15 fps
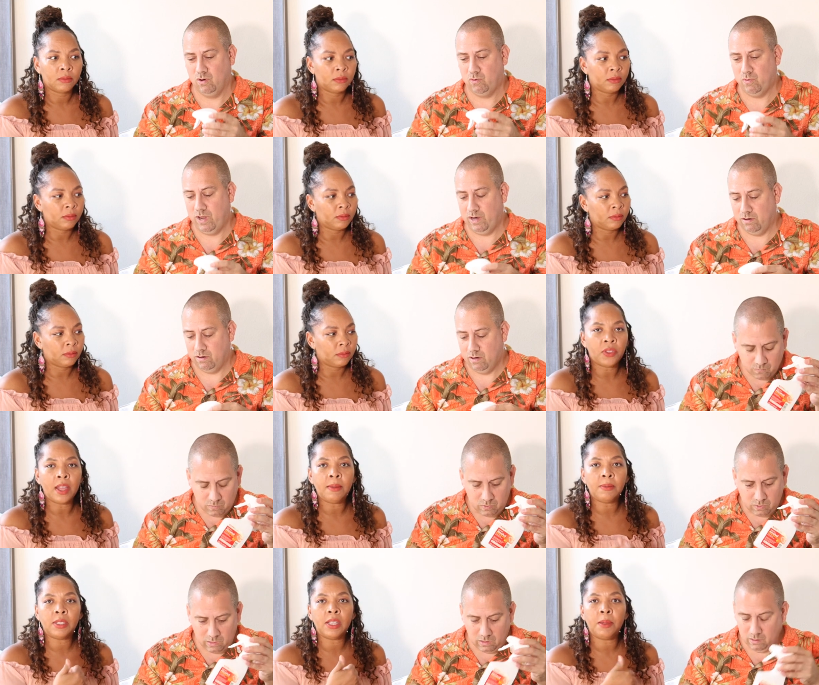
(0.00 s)
Speaker 1: or greater.
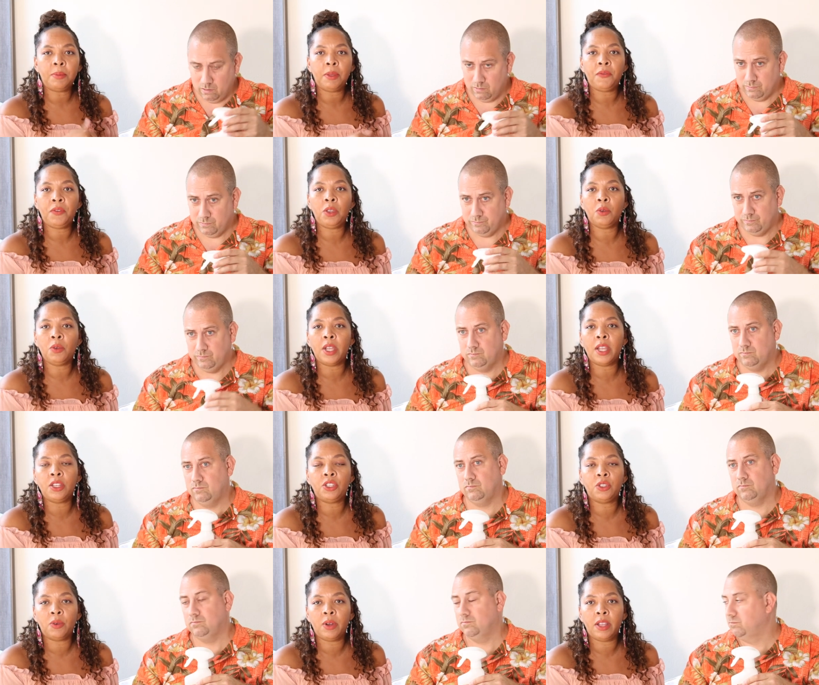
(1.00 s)
Speaker 2: Thumbs up if you
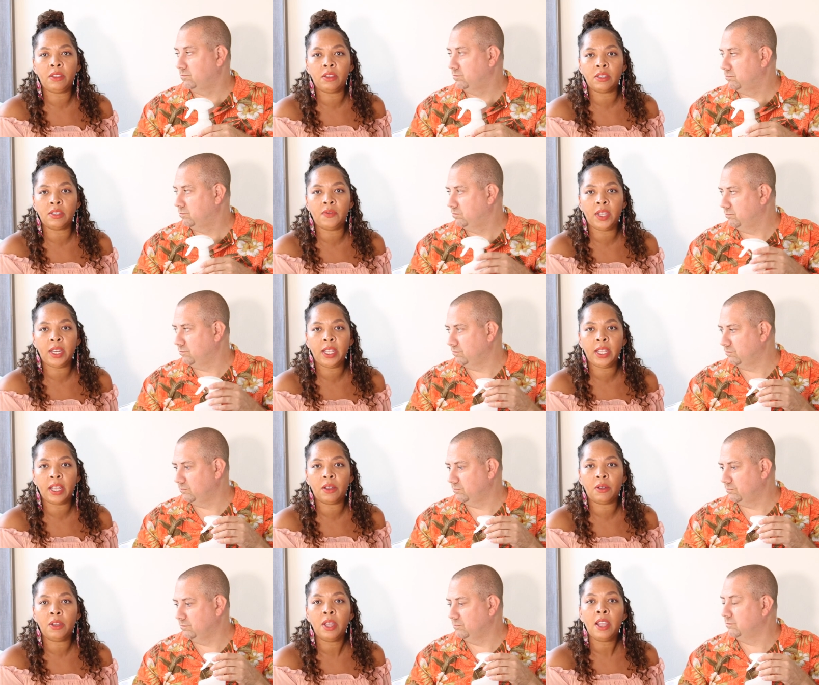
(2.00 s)
enjoying this
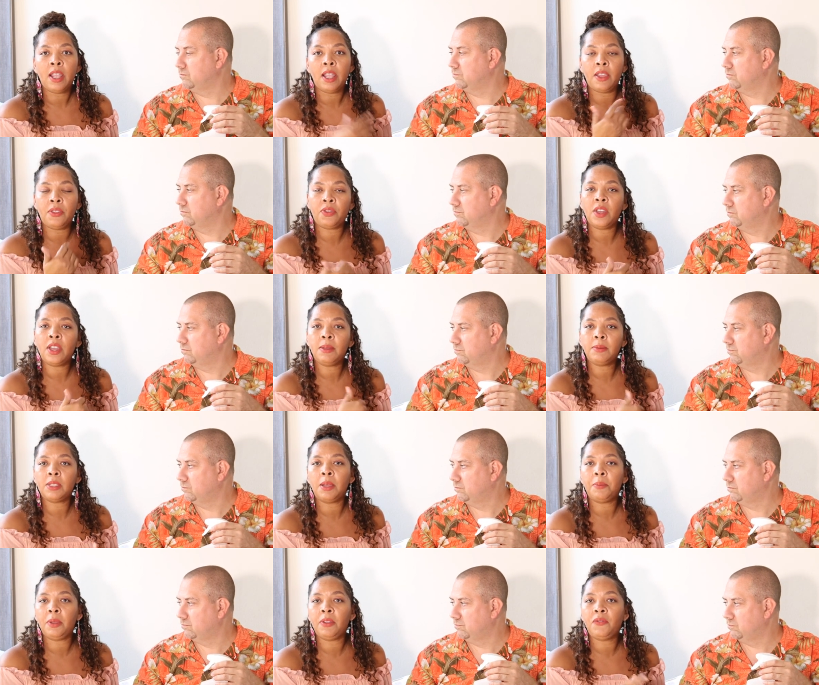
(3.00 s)
video, and thumbs
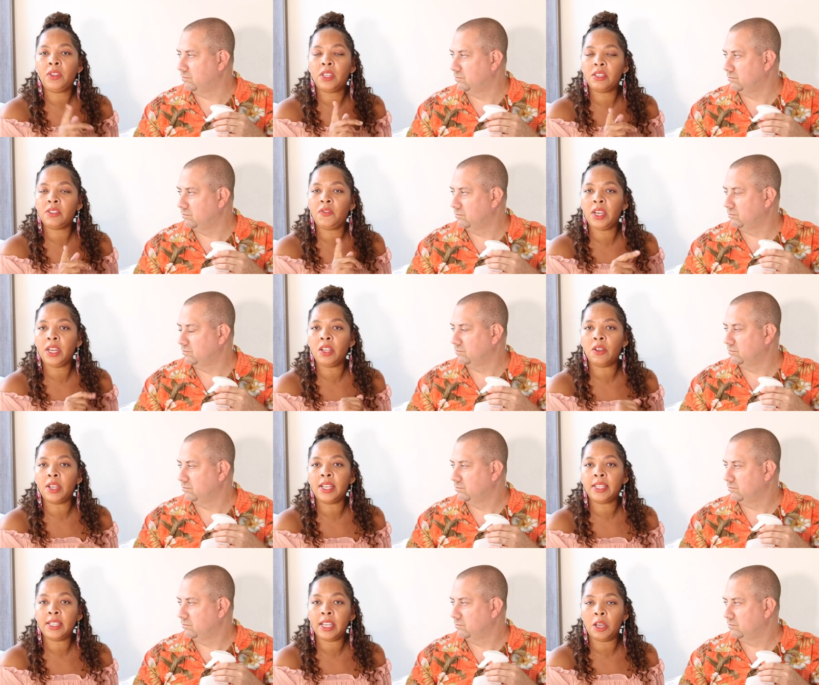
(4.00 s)
up if this video
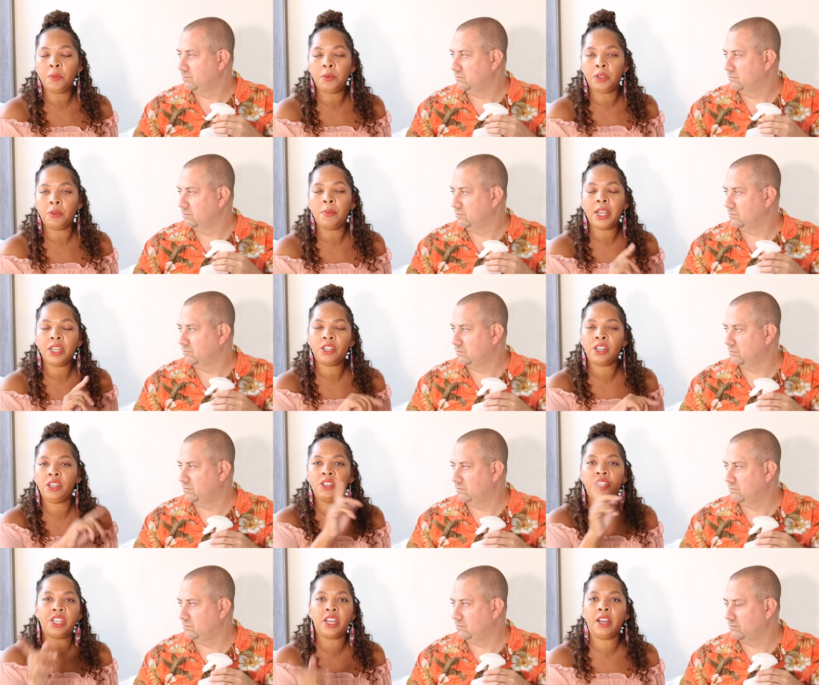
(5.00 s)
has helped you. Make sure
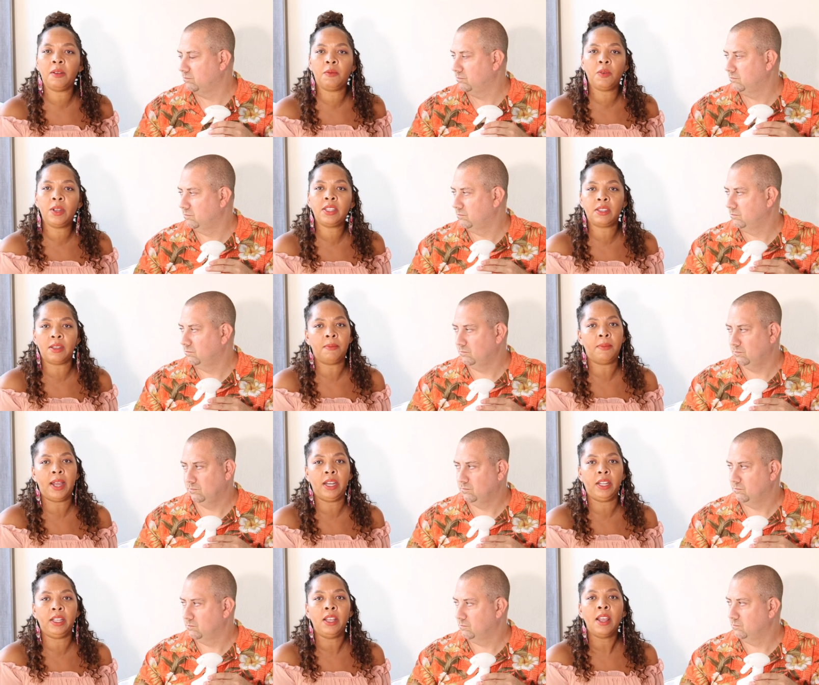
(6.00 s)
you share it with
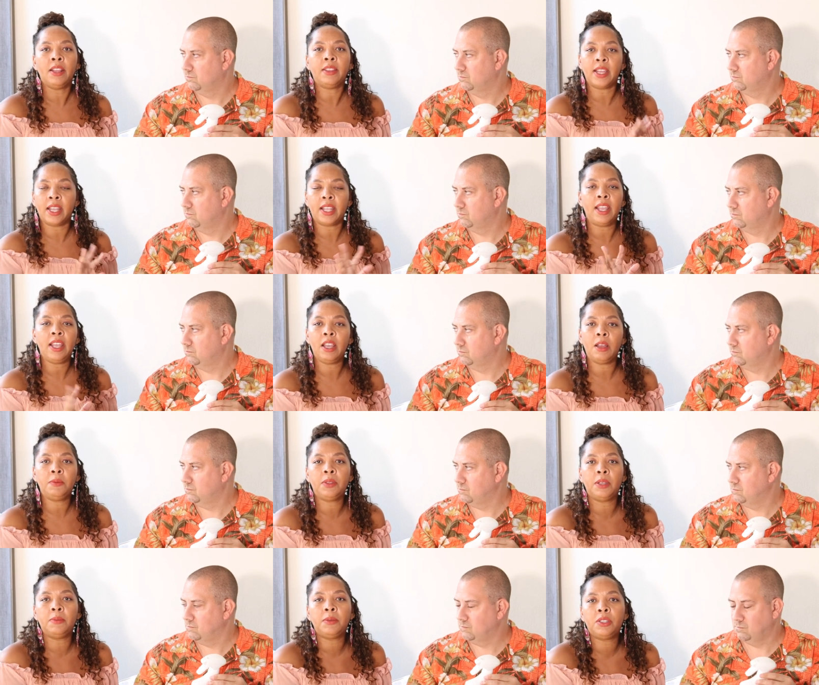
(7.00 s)
somebody that can
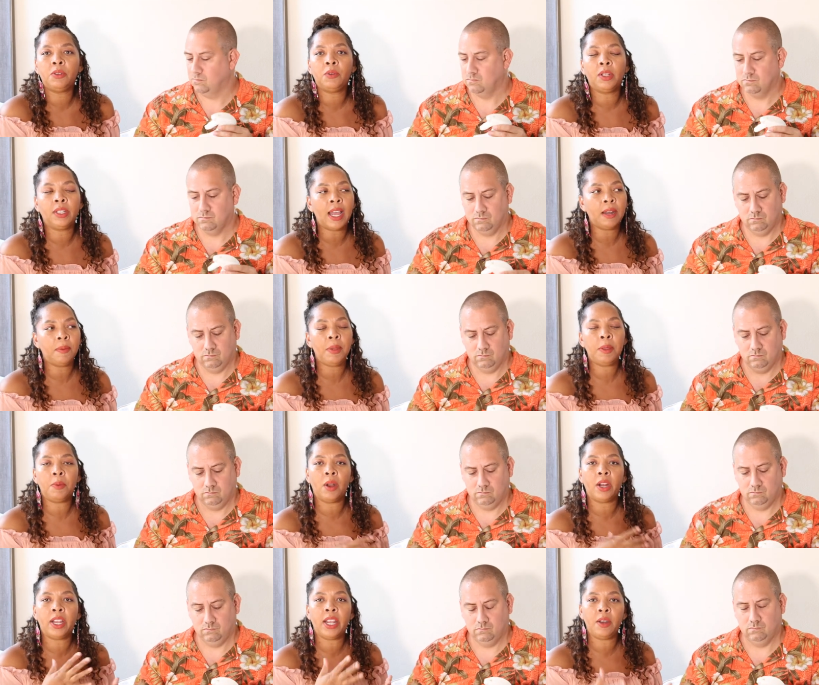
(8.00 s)
help them too. A lot of
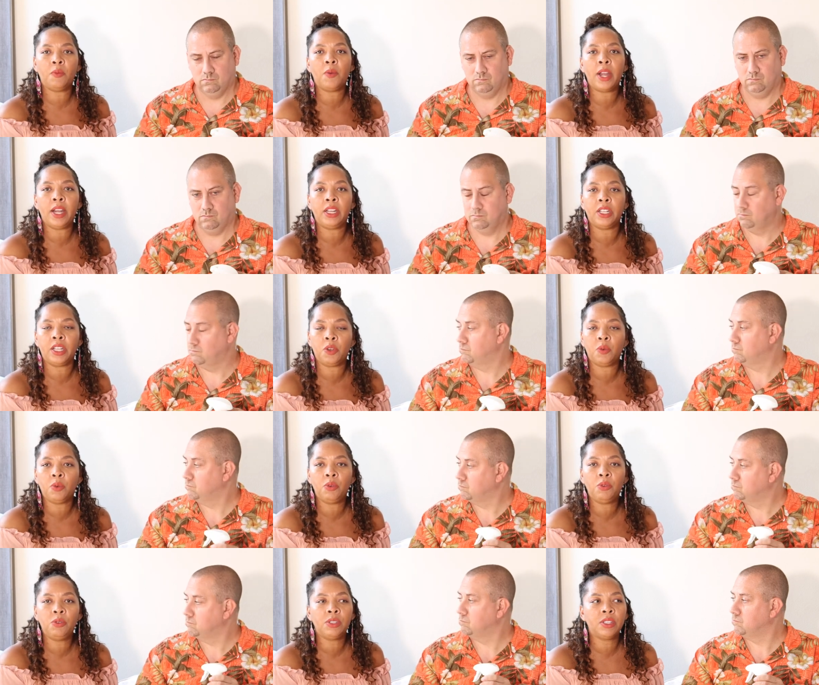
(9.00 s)
people are getting ready to
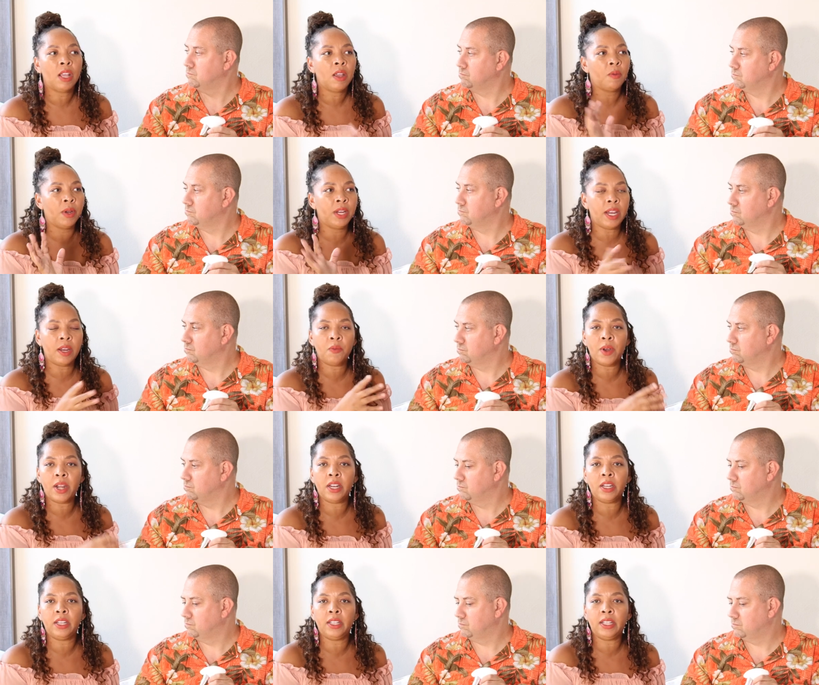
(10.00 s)
cruise. We're getting
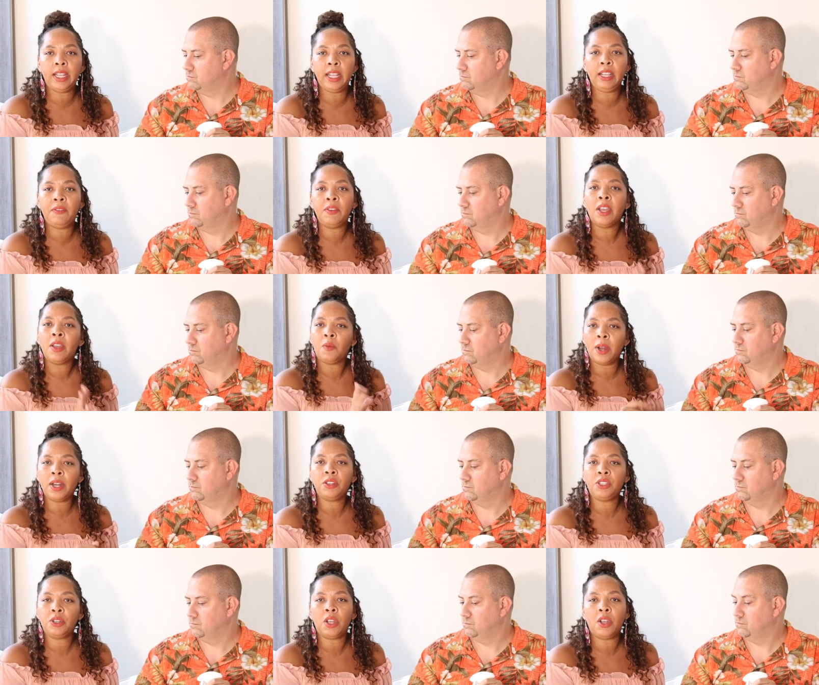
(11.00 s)
ready to leave. Why
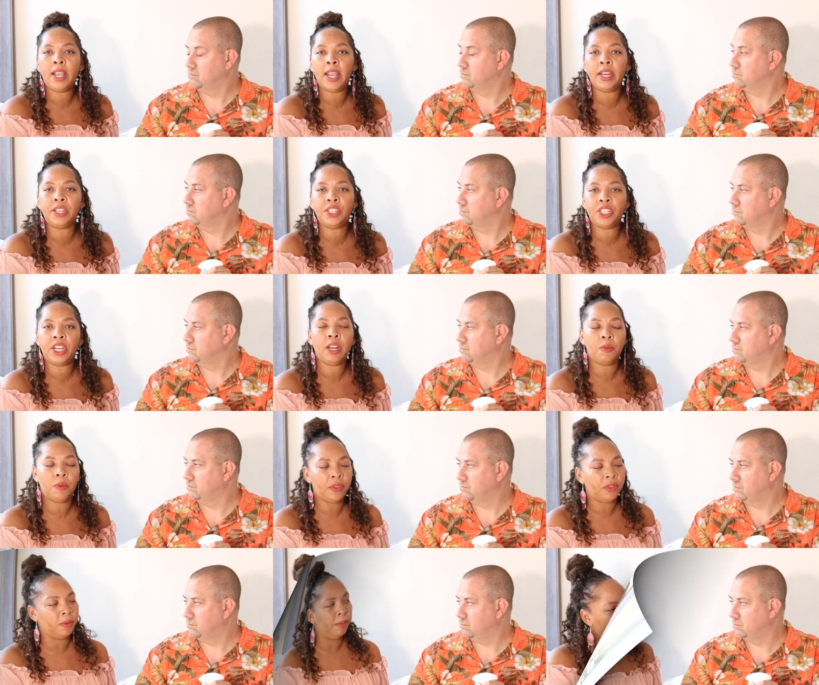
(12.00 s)
don't you go ahead and share it
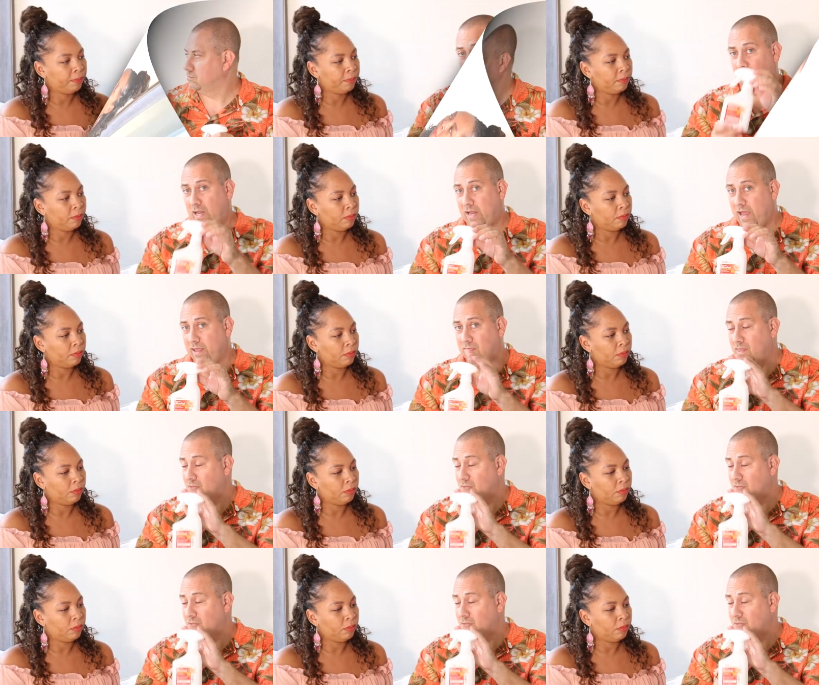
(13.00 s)
with them?
Speaker 1: So I like